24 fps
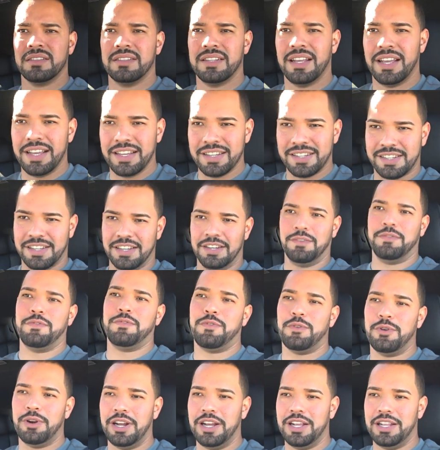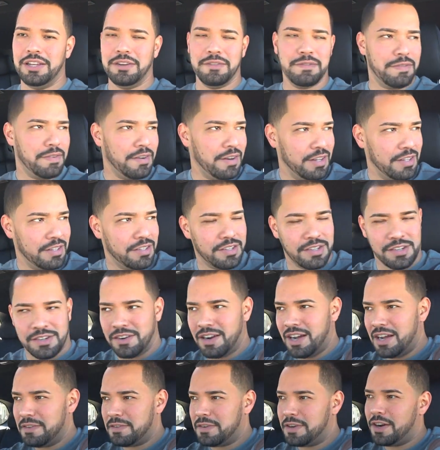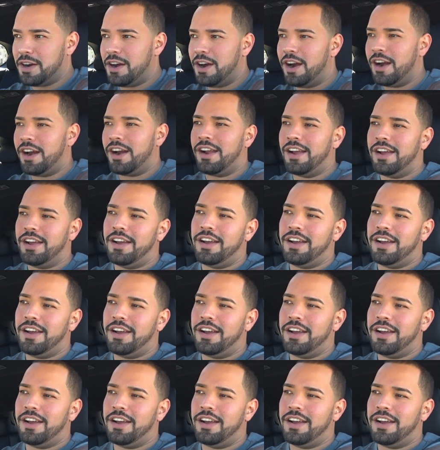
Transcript: It's a really fun to drive car.